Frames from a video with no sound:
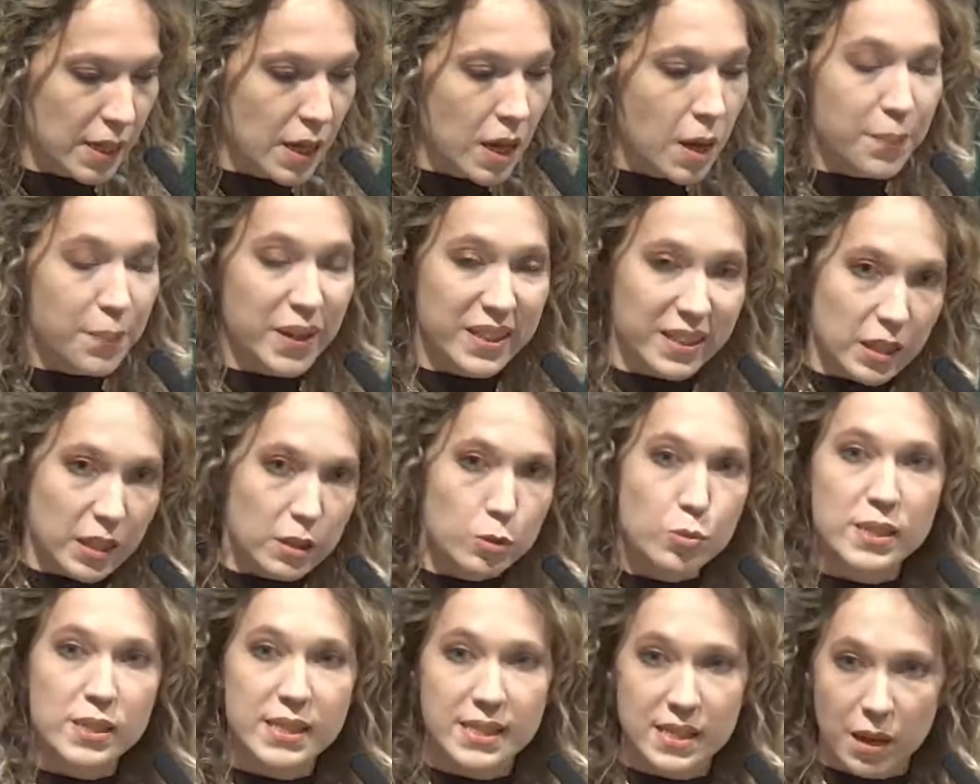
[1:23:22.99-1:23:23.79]
But that
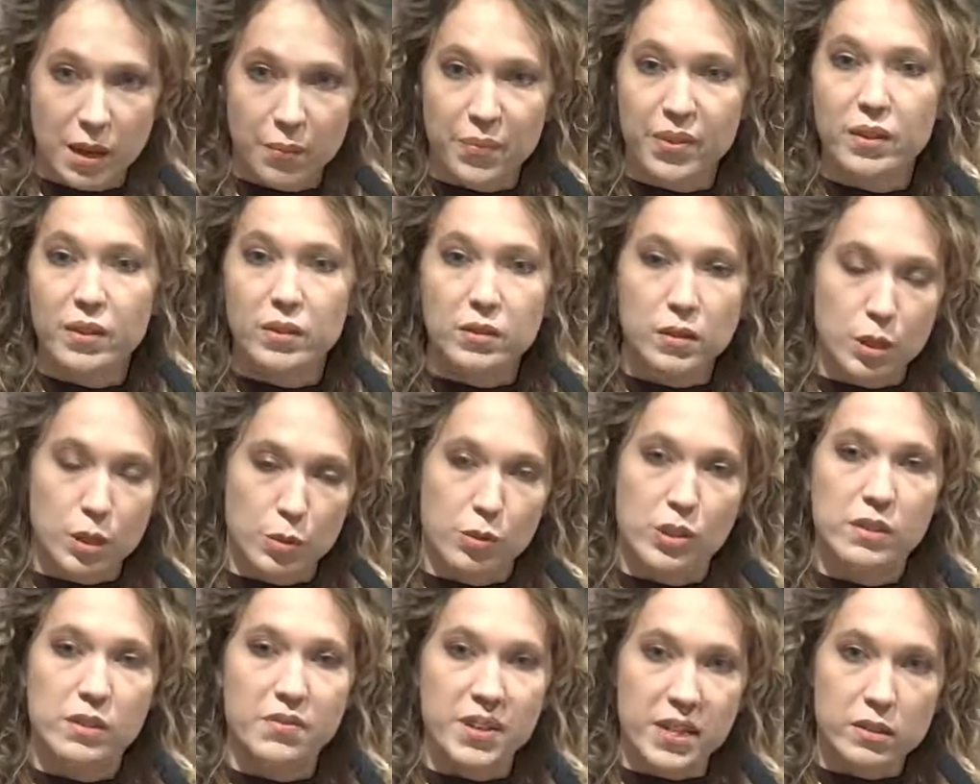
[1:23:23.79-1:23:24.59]
was something that
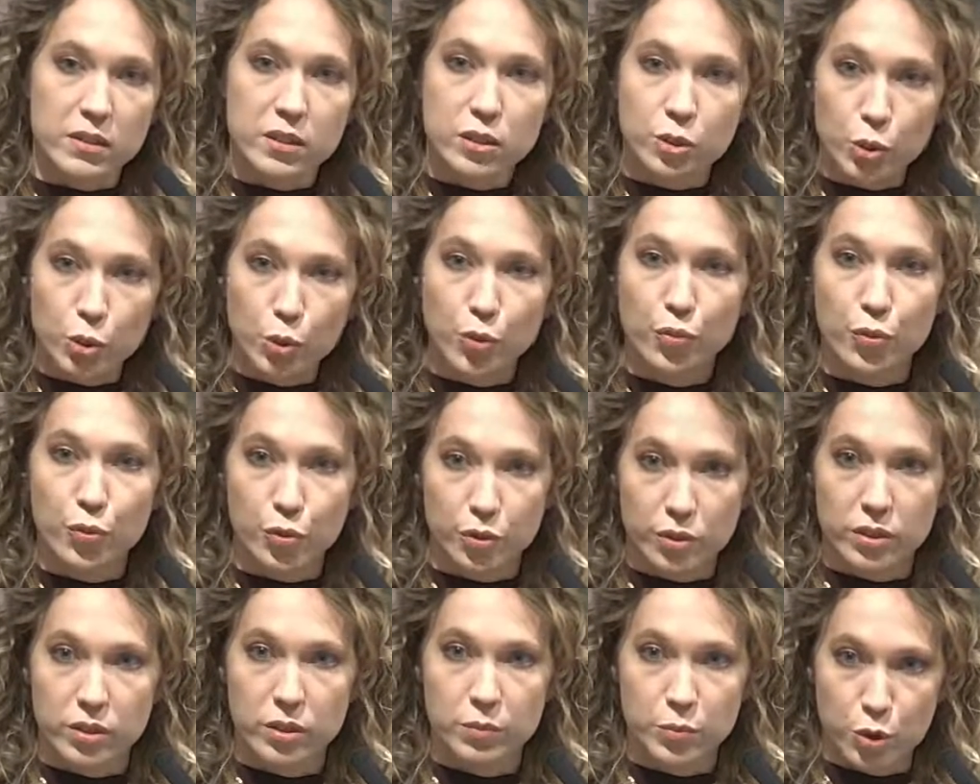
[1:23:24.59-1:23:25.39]
was very new for
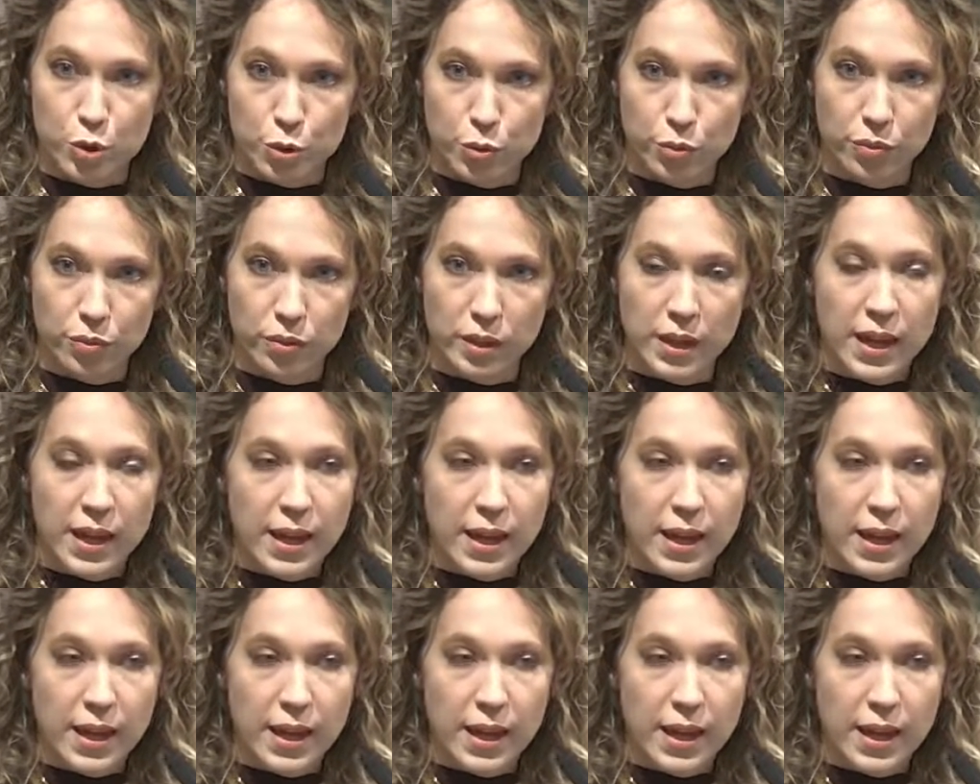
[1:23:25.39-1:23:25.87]
them too.